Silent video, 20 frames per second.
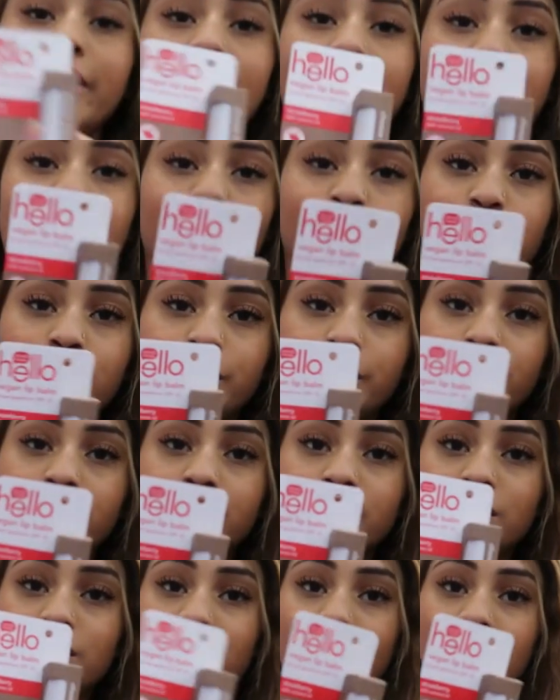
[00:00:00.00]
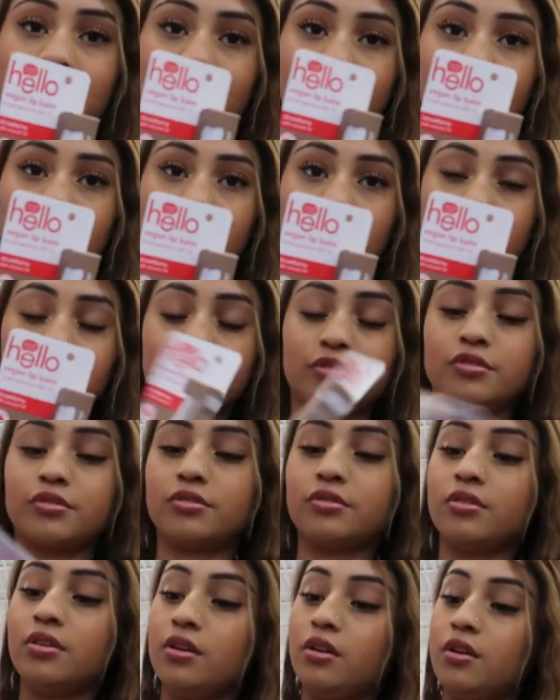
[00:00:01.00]
but guess what? This is $5.
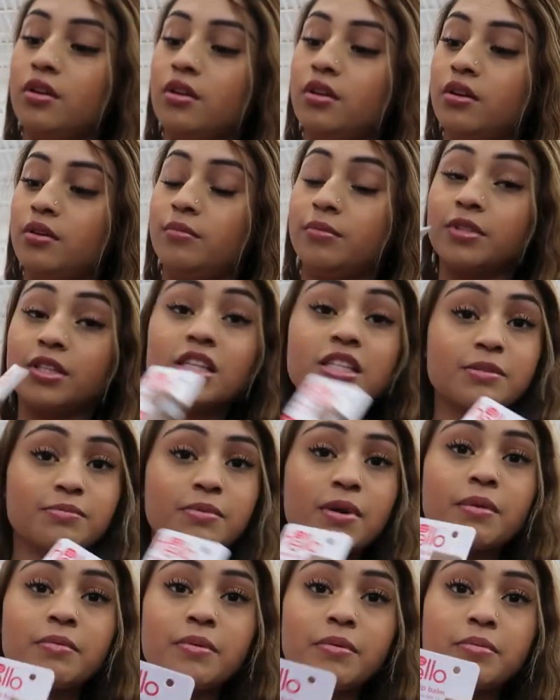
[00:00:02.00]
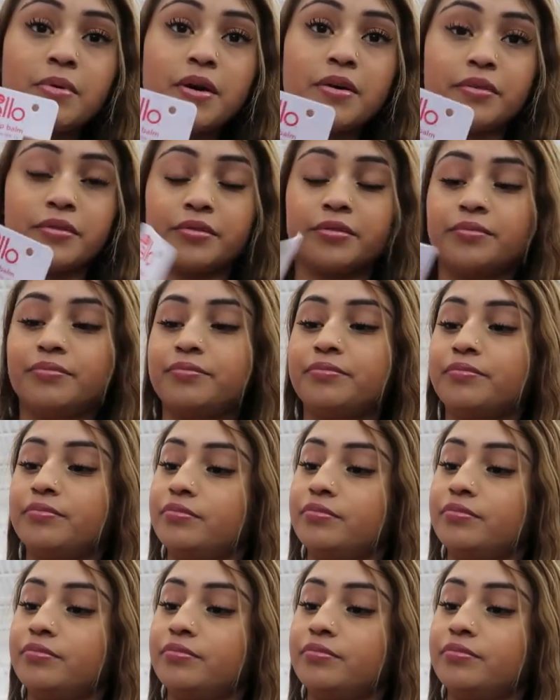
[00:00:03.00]
This might be better.